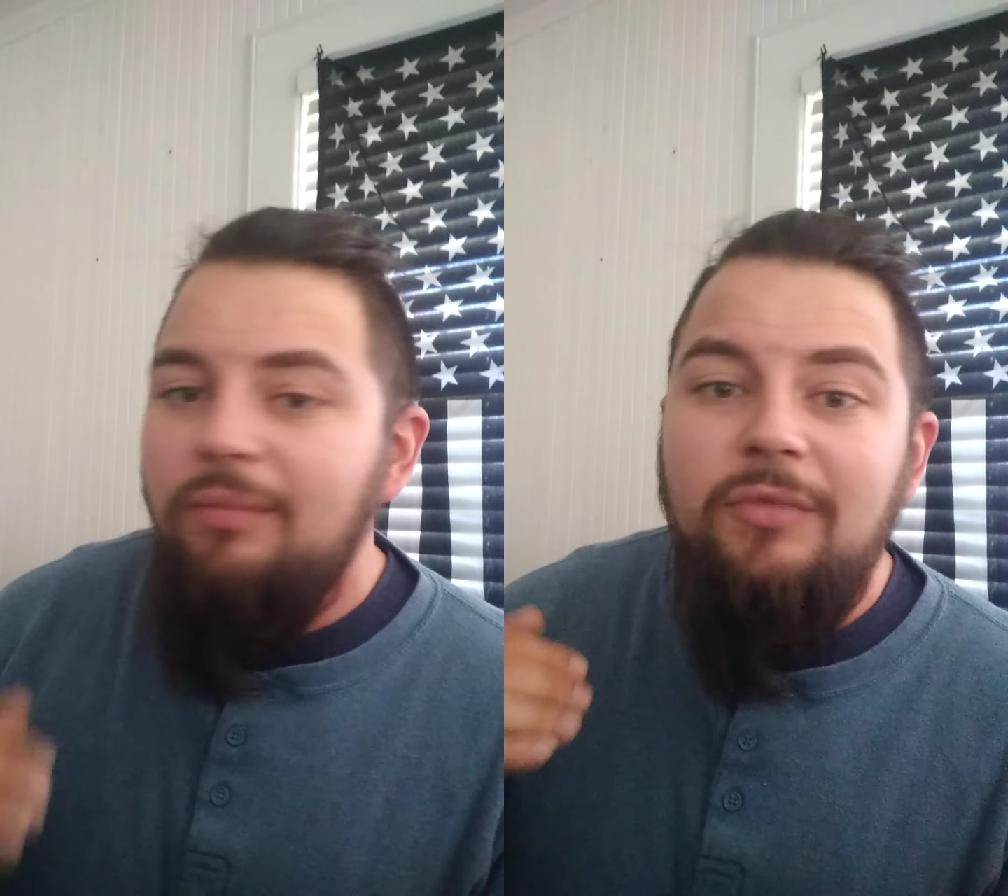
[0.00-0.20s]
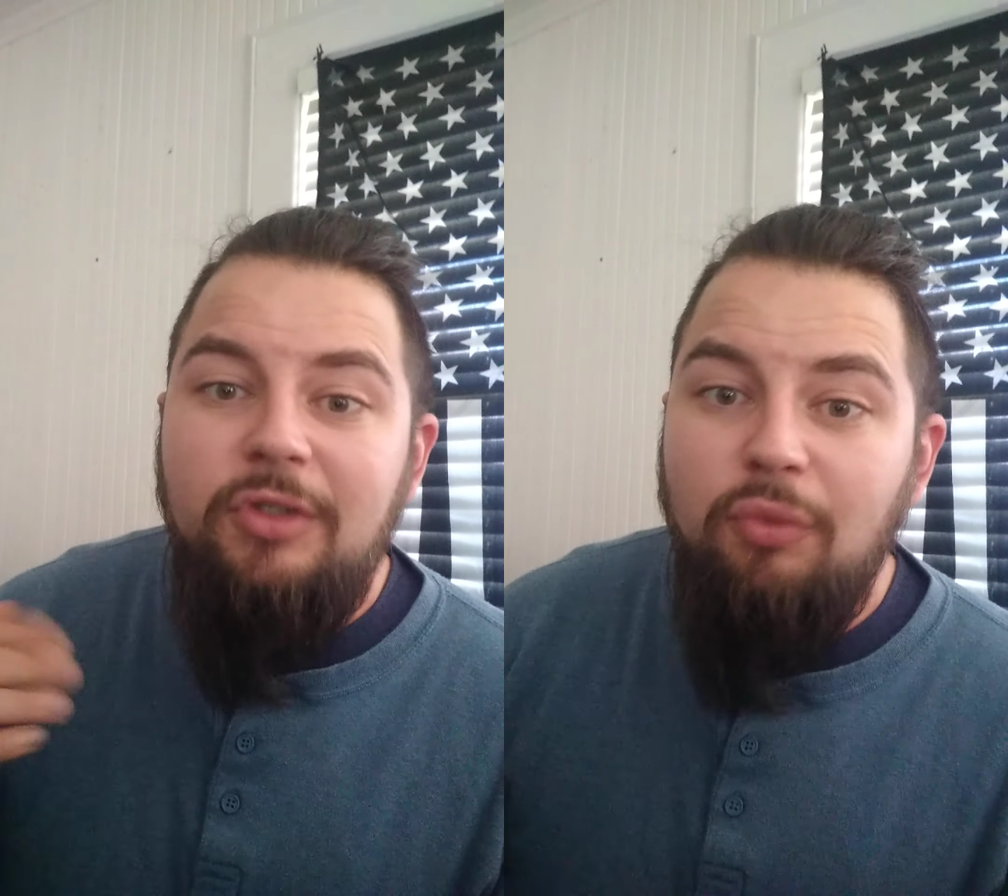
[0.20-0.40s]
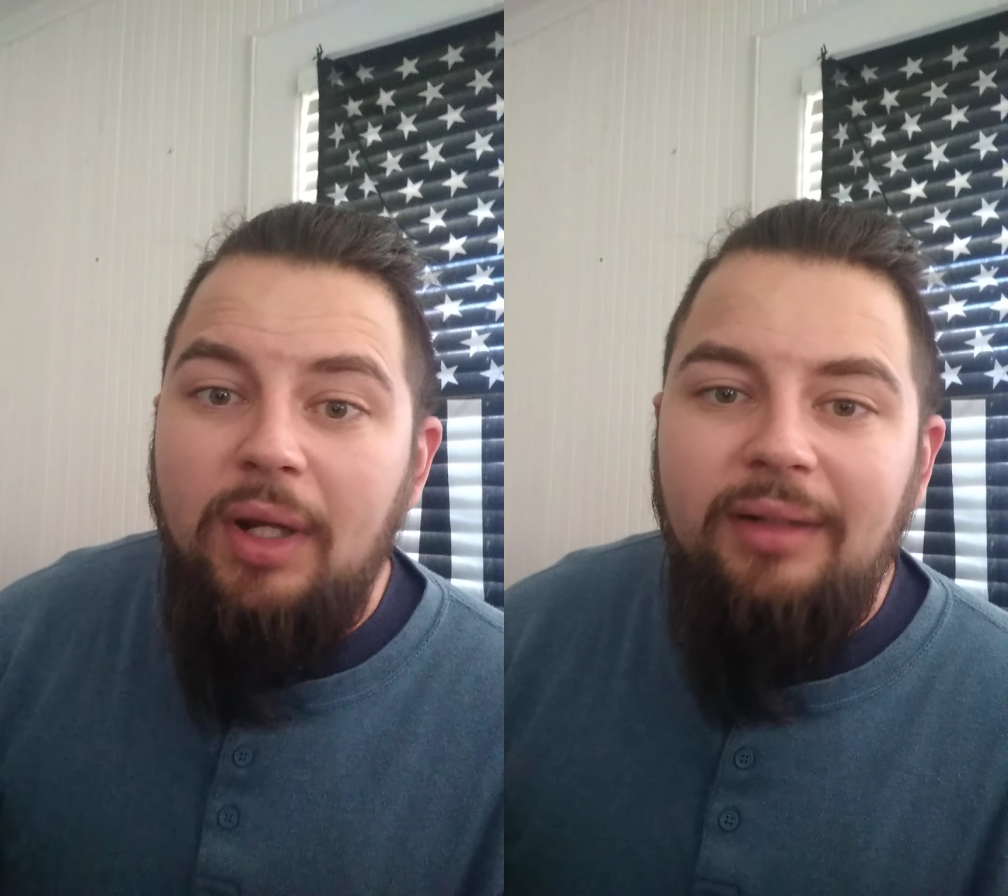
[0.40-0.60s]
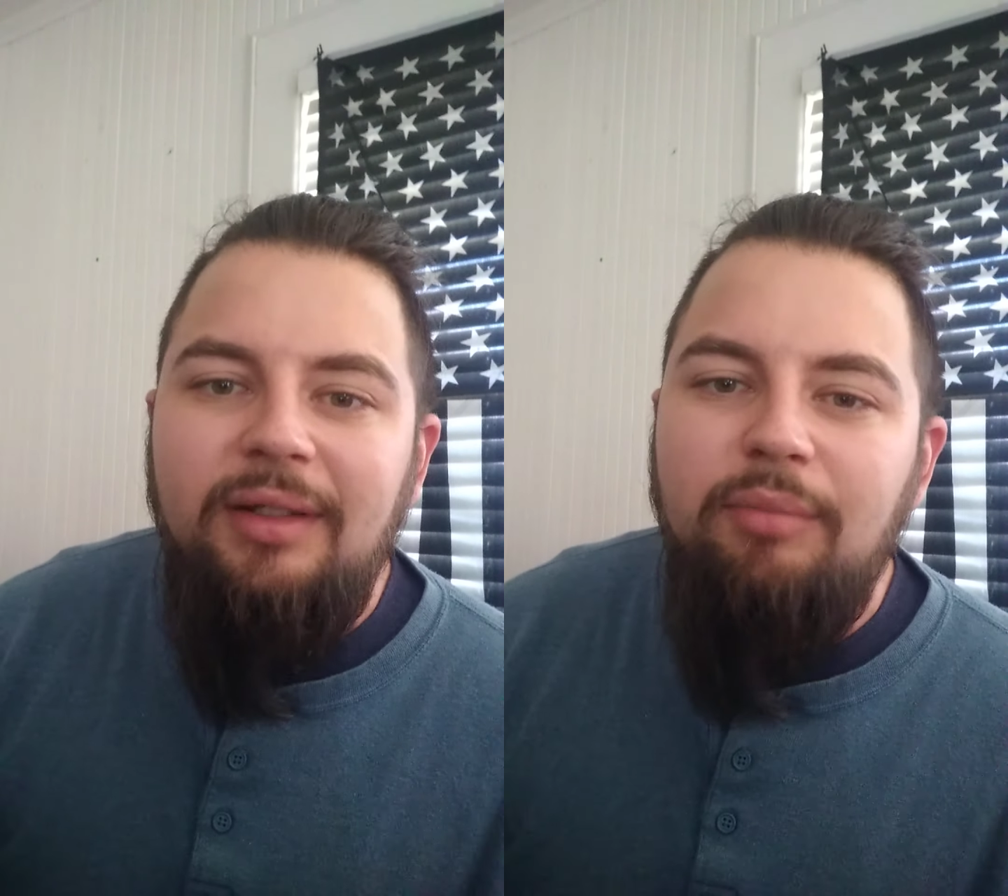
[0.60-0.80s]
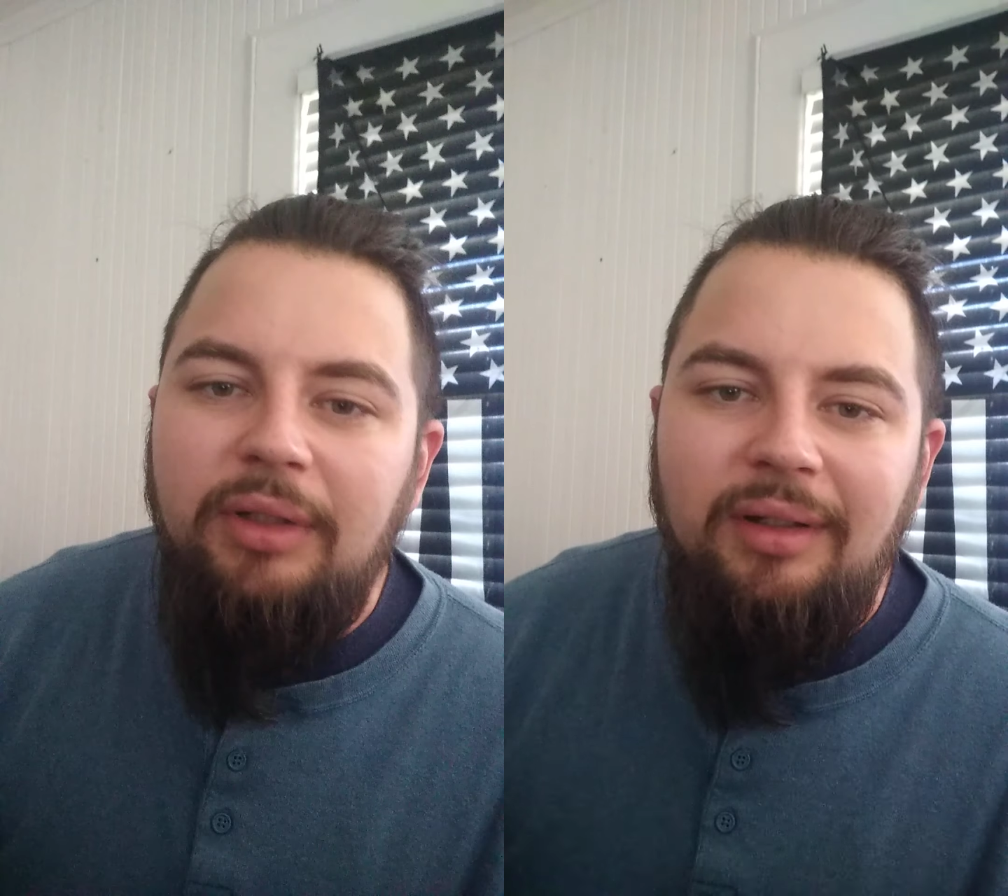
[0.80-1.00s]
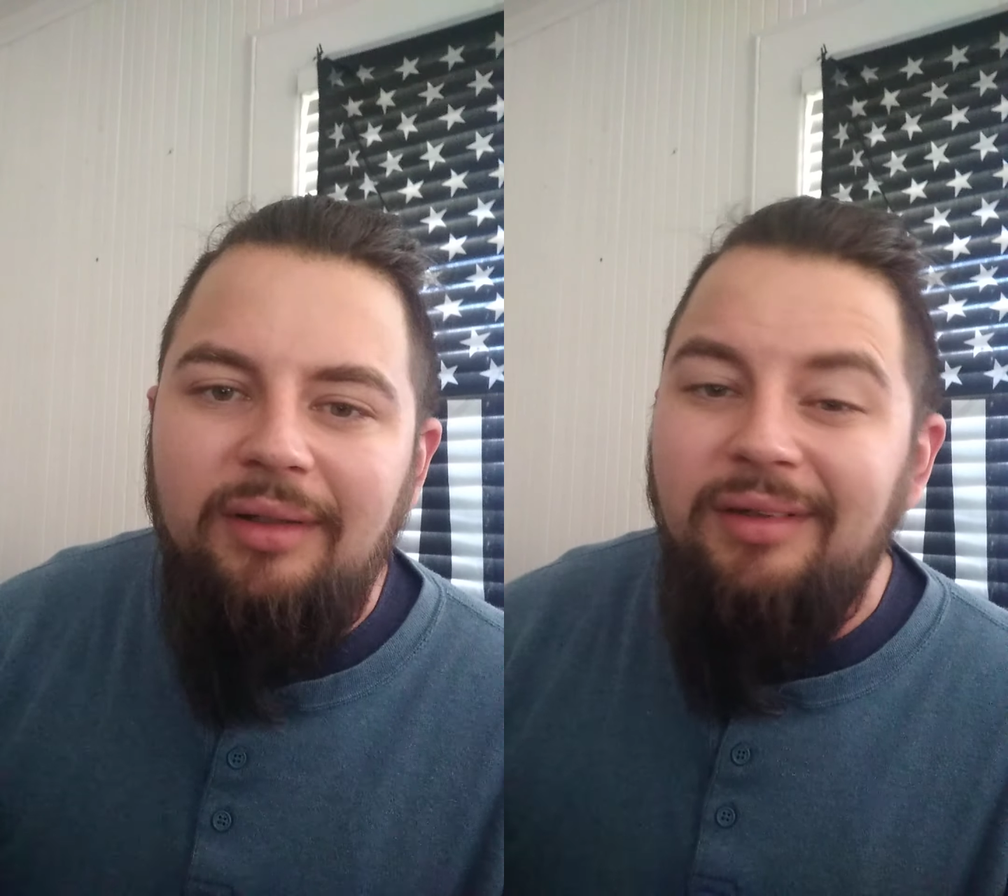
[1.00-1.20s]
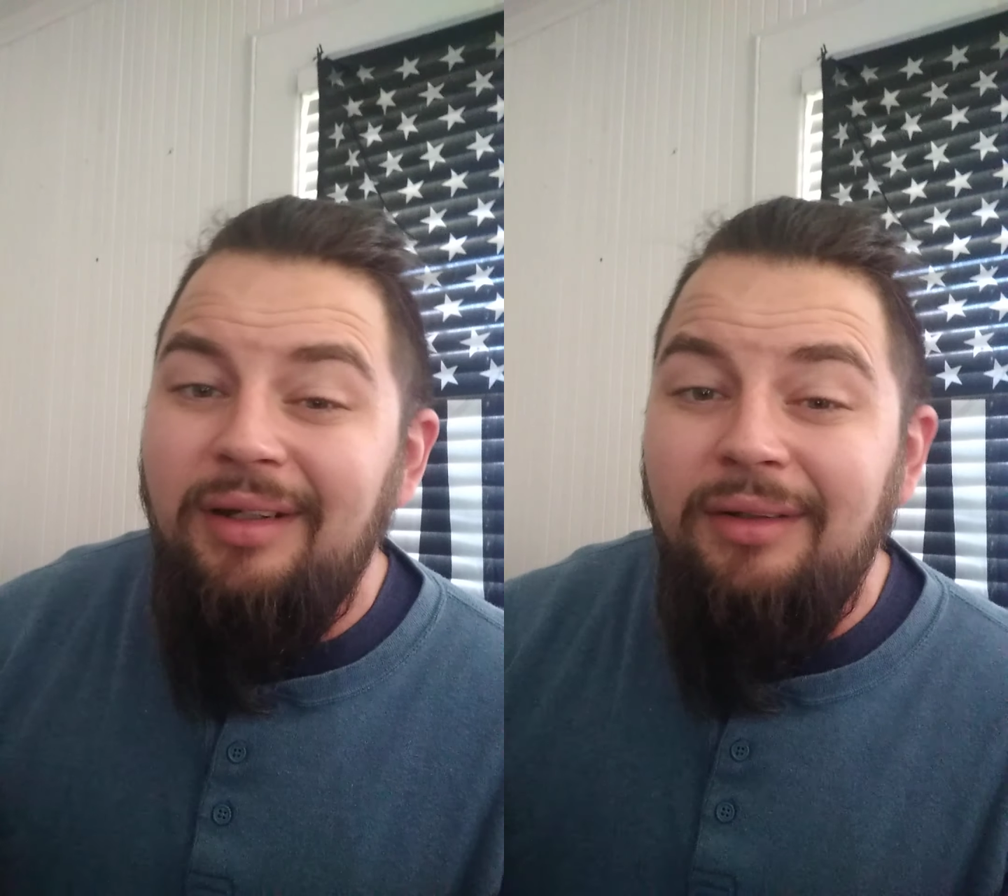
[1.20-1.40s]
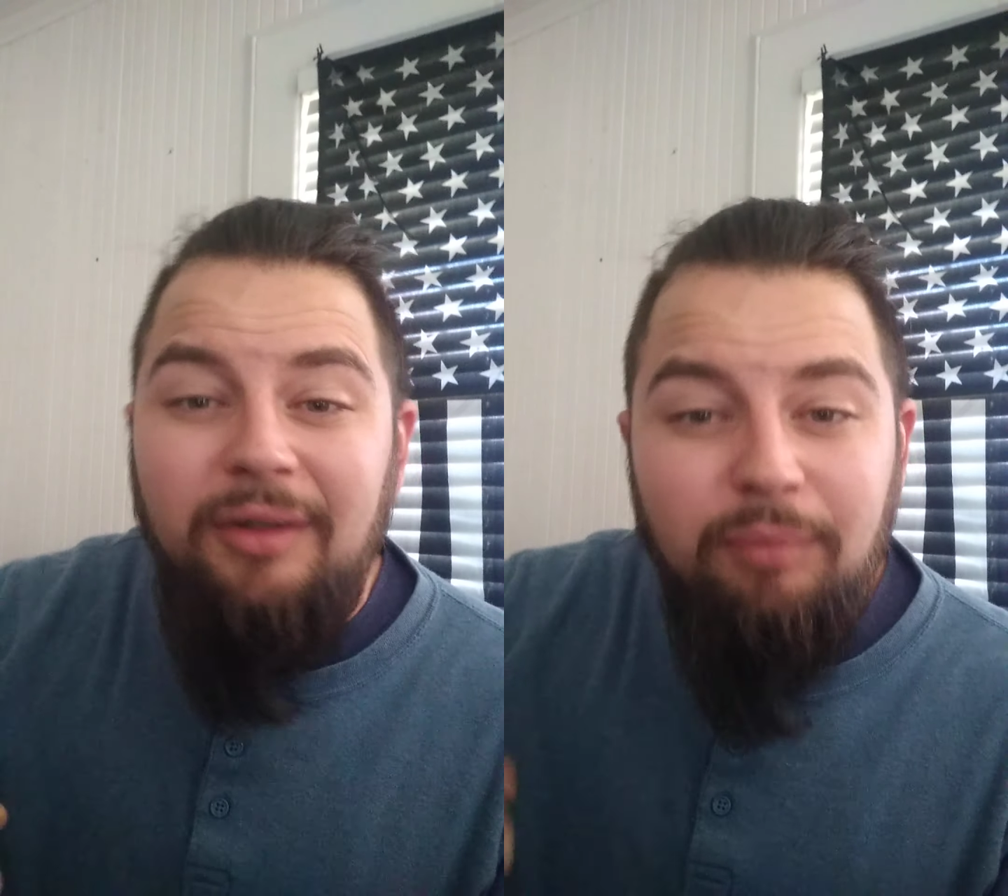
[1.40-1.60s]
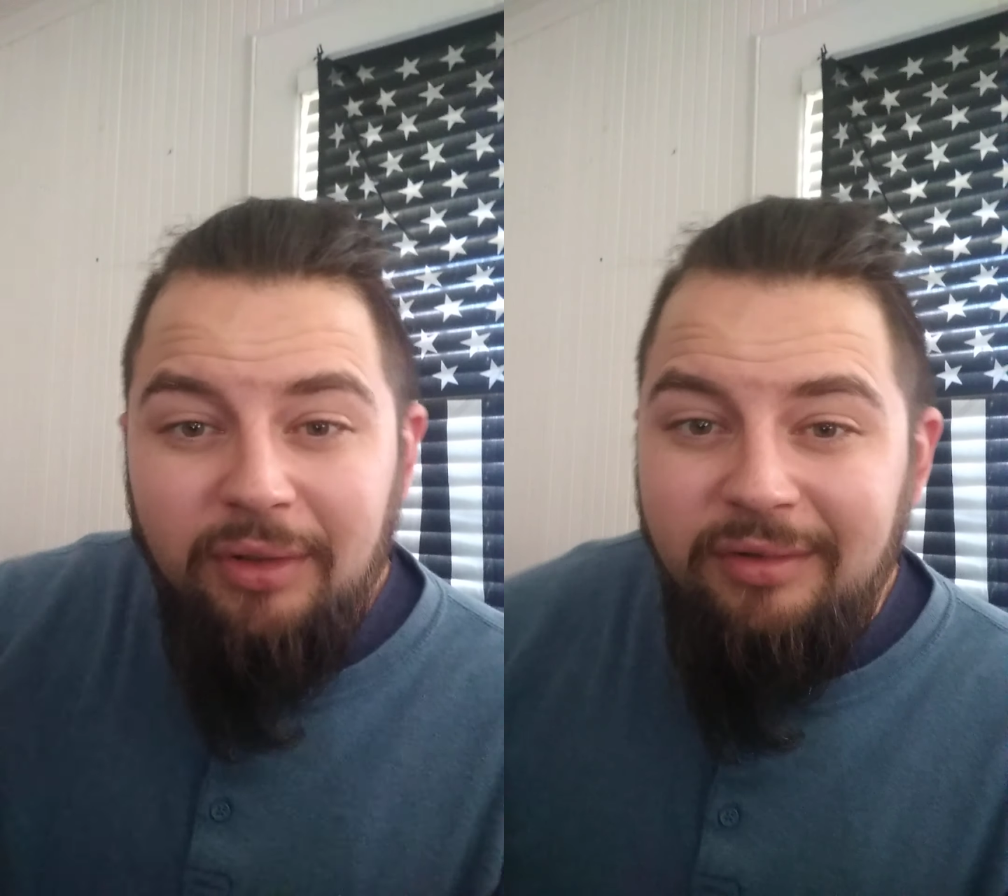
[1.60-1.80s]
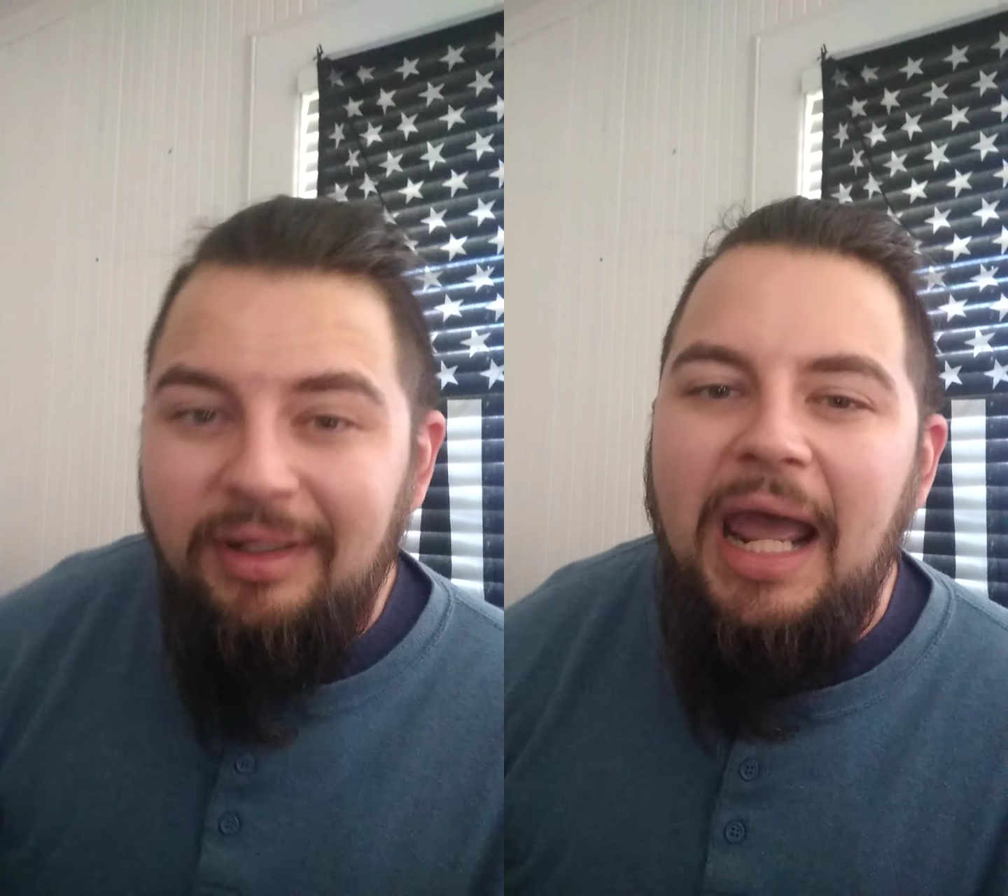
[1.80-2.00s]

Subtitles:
directly because another person